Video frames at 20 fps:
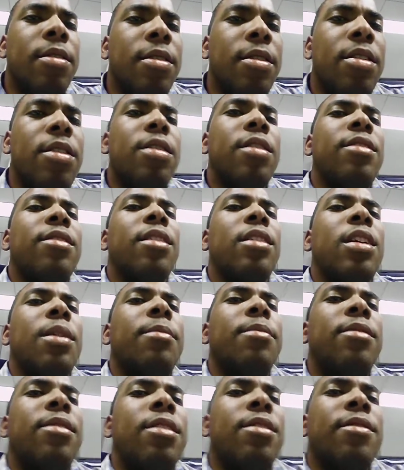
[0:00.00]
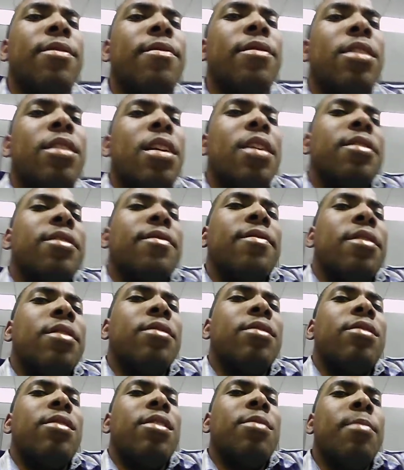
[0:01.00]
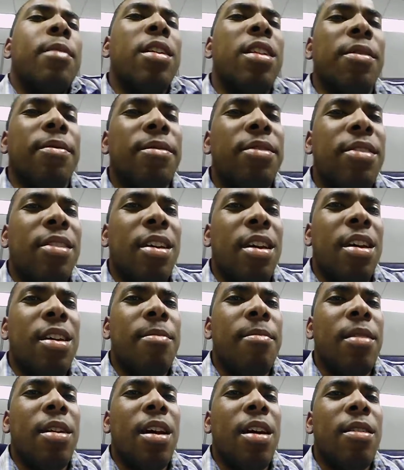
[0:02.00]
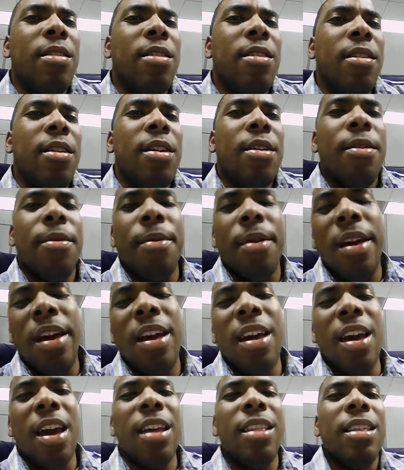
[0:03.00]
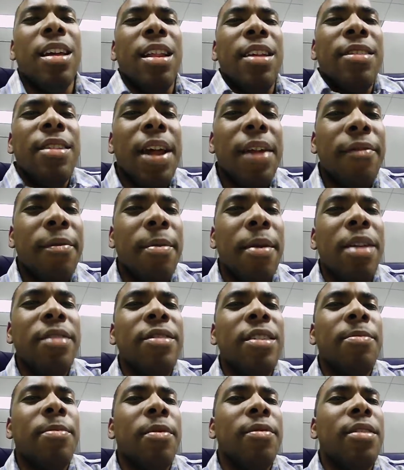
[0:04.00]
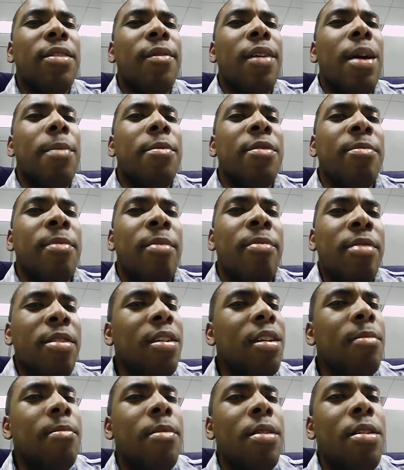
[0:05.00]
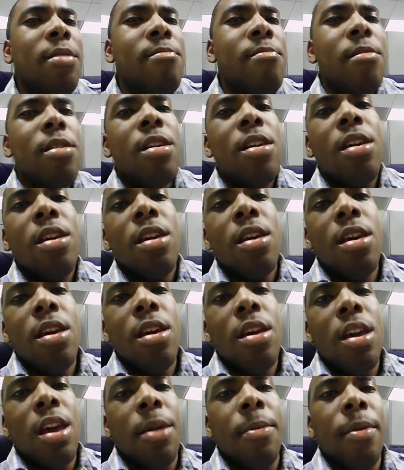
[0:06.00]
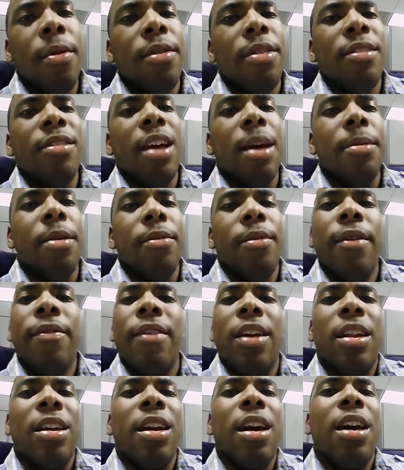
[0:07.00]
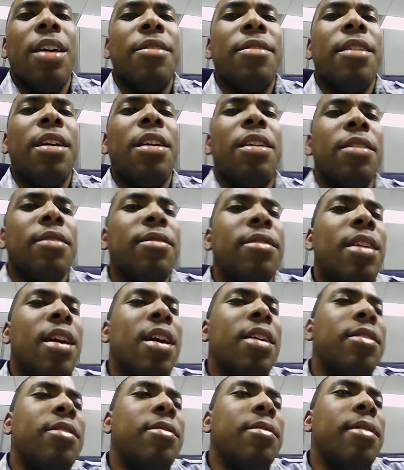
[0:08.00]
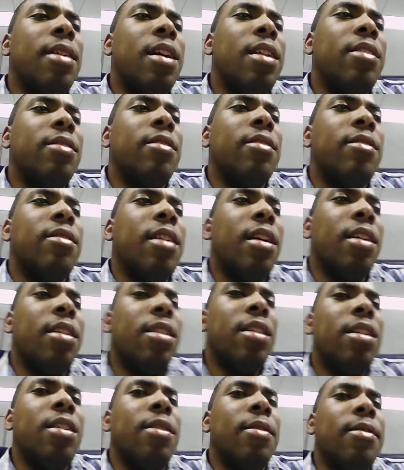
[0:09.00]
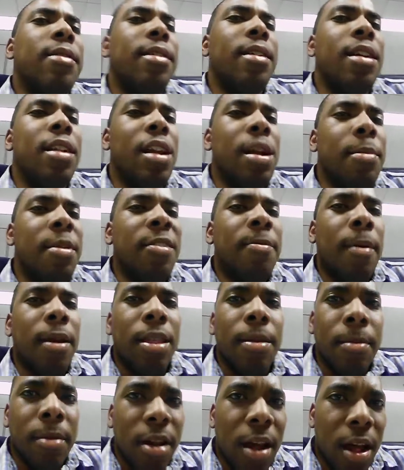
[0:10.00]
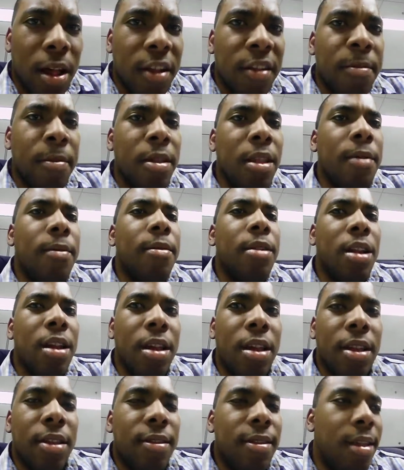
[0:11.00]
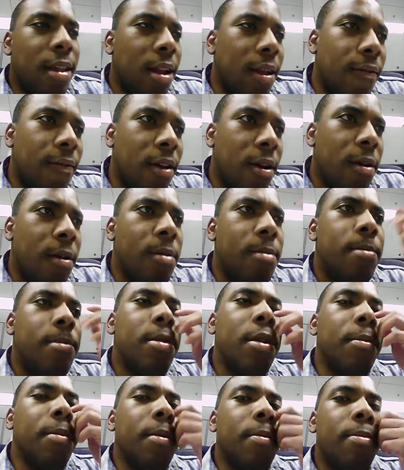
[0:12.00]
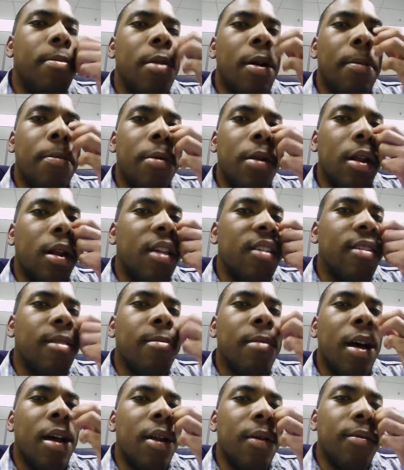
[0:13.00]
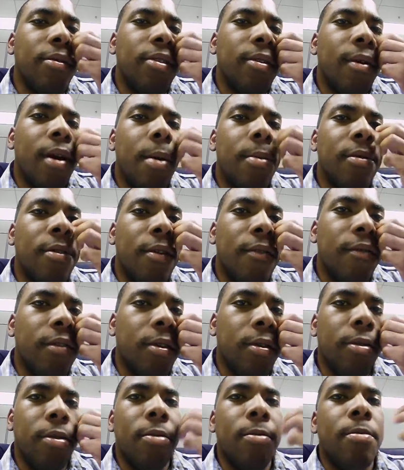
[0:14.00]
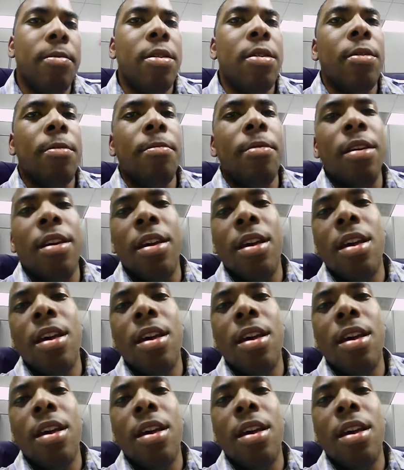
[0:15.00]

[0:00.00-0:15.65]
This upcoming season for the Niners if there's a season. But I know we'll see. I mean, I don't know. I hate that he's kind of a project, but we'll see what happens. Maybe he could be one of those diamond in the rough kind of guys, like his guys who kind of just like you didn't hear much about them in college, but then when they get to the NFL, they'll be pretty decent. But I don't know. We'll see what happens. Hopefully he'll be